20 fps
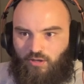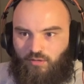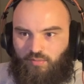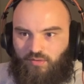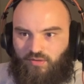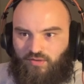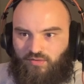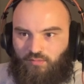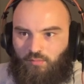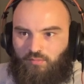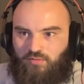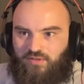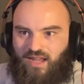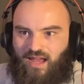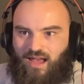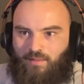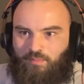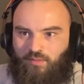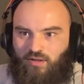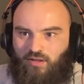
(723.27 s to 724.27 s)
because what was
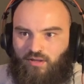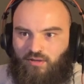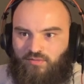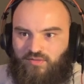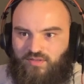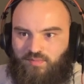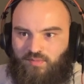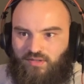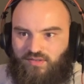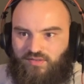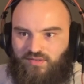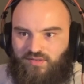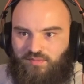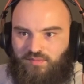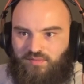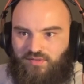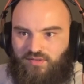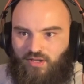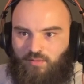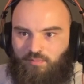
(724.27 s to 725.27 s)
happening is because
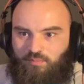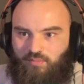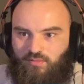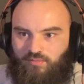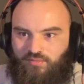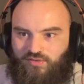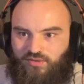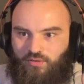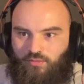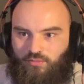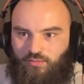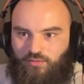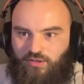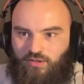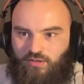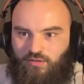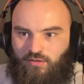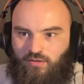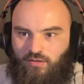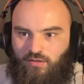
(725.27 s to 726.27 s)
this was up, it was holding